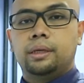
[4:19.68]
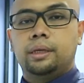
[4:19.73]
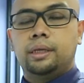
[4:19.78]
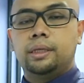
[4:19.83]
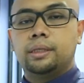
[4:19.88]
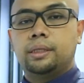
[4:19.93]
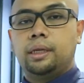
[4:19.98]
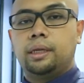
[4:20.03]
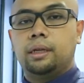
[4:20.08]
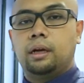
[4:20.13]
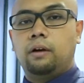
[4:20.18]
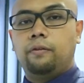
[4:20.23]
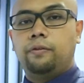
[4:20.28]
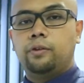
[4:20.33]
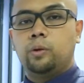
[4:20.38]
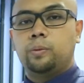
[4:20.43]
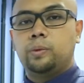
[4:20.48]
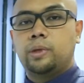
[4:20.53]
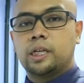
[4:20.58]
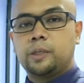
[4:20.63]
instead of
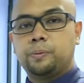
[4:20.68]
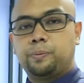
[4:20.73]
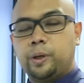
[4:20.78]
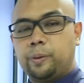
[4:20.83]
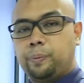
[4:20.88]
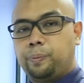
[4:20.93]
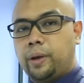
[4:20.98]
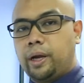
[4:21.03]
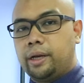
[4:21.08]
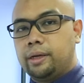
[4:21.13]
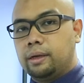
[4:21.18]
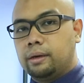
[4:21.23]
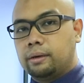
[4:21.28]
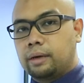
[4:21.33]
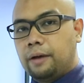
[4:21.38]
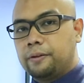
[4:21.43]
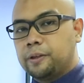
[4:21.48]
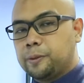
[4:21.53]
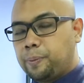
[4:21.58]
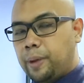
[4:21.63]
you just prepare the
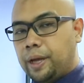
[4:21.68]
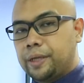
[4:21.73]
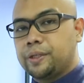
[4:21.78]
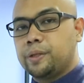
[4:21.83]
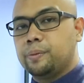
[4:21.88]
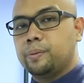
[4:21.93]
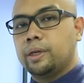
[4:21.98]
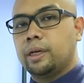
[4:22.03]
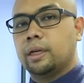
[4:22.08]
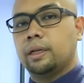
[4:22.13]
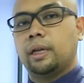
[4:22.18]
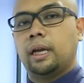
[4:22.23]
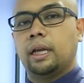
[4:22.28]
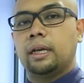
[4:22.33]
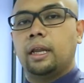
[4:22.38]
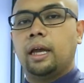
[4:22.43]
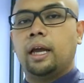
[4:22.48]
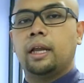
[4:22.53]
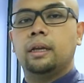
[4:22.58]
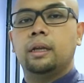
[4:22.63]
rough specimen
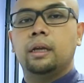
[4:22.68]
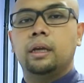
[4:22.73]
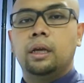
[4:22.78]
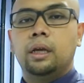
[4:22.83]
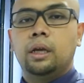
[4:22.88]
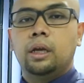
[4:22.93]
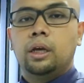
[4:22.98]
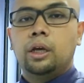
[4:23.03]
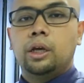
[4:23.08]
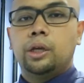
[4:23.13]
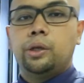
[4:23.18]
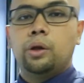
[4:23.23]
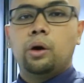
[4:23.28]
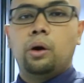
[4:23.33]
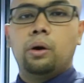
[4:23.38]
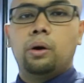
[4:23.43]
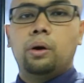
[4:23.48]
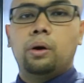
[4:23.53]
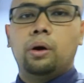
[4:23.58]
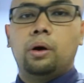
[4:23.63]
and then
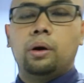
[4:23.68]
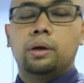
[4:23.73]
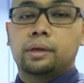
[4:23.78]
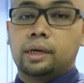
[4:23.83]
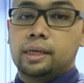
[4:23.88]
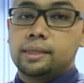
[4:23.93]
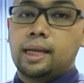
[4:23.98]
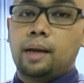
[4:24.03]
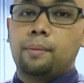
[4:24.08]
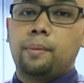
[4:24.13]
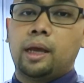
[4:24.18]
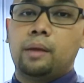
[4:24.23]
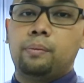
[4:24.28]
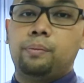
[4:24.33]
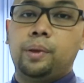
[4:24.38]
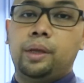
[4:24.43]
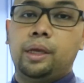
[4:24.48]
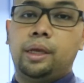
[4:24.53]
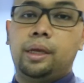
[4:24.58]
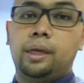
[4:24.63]
your result might
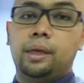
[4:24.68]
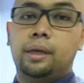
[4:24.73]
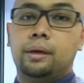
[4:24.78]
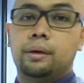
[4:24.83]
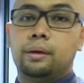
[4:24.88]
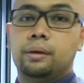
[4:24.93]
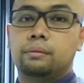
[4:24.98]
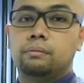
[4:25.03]
be,